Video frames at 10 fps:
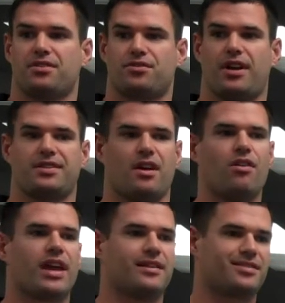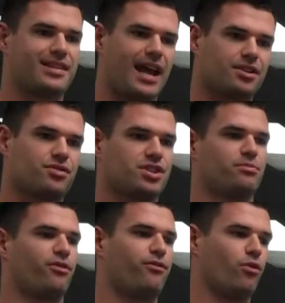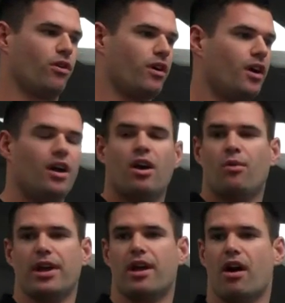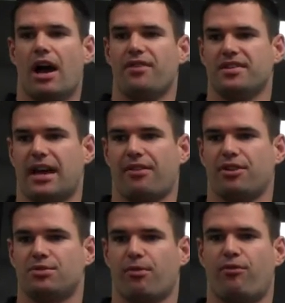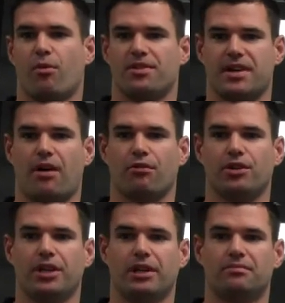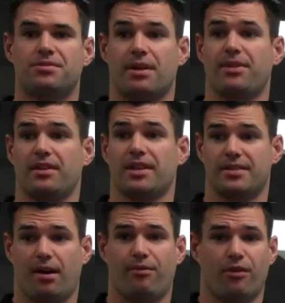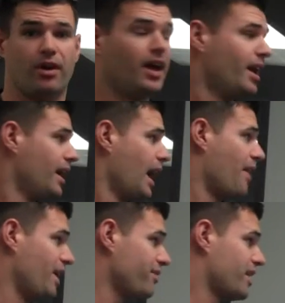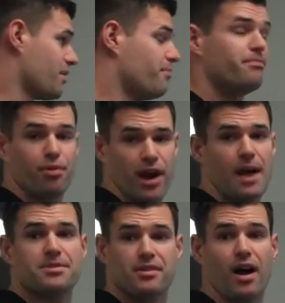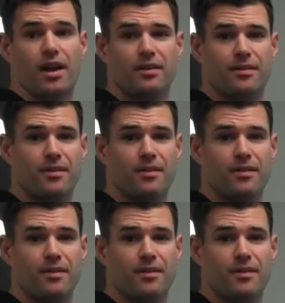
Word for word: They were trying to say, okay, is static stretching before we go have these athletes perform, is that really something that's helpful? And they think, perhaps not.